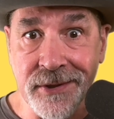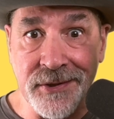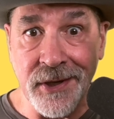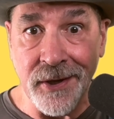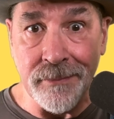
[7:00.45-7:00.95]

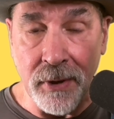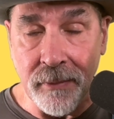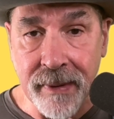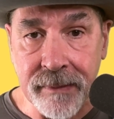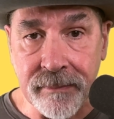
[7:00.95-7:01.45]
duh
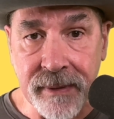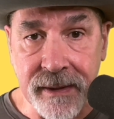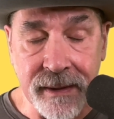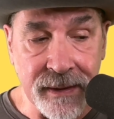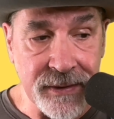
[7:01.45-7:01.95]
moment,
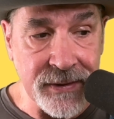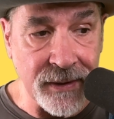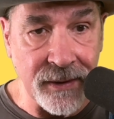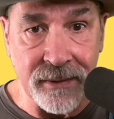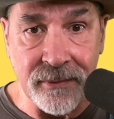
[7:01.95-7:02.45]
because
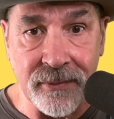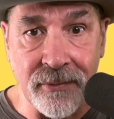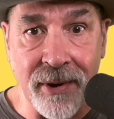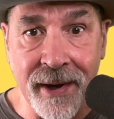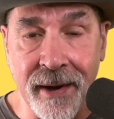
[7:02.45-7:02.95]

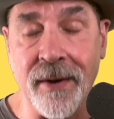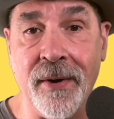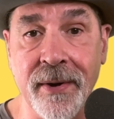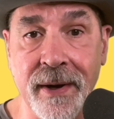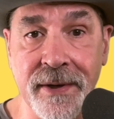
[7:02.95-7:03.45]
why
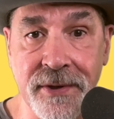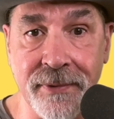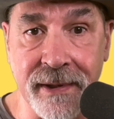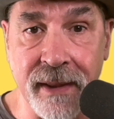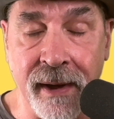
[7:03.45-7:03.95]
aren't I
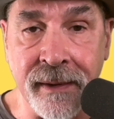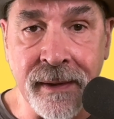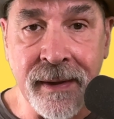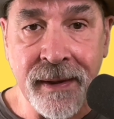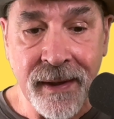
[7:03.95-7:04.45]
doing that?
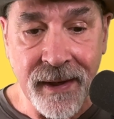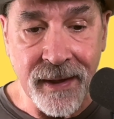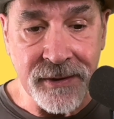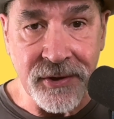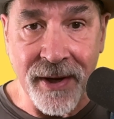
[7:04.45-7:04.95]

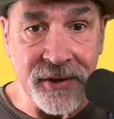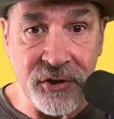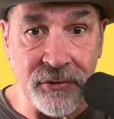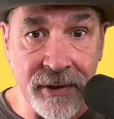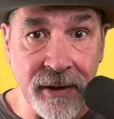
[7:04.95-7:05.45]
And
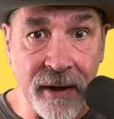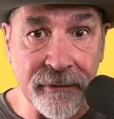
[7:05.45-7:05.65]
sure enough,